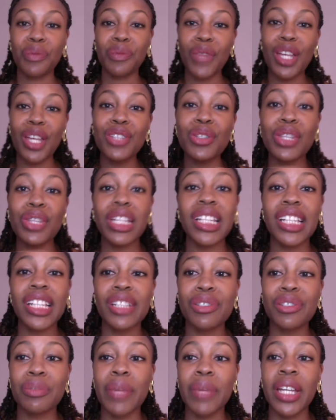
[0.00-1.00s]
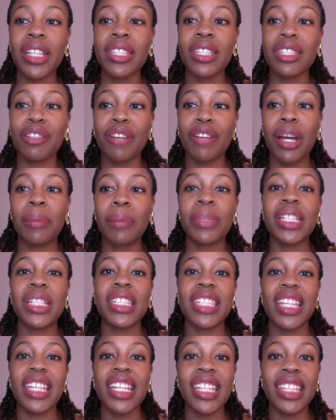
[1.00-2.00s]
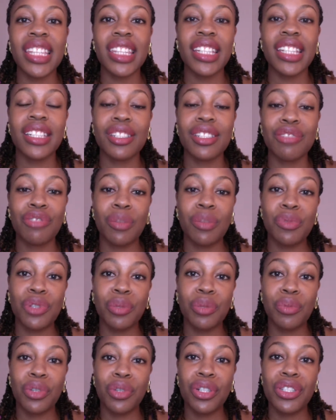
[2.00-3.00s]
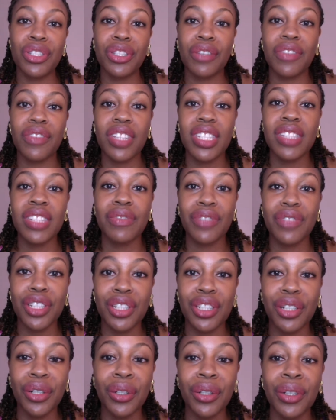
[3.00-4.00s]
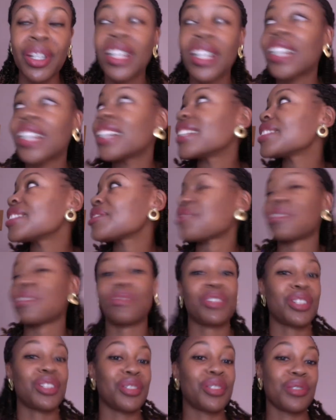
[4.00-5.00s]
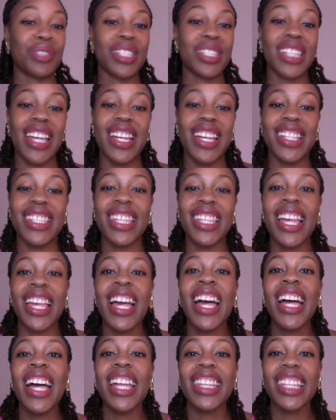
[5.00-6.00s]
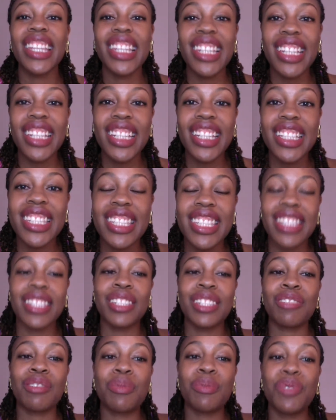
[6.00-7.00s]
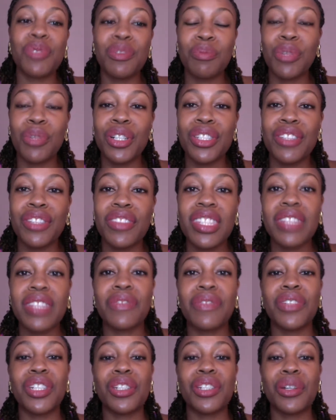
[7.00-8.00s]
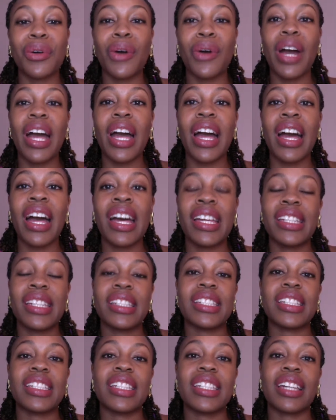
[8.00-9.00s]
So the link to my Instagram is in the description box of this video. Sorry for the noise, guys. The link is in the description box of this video, and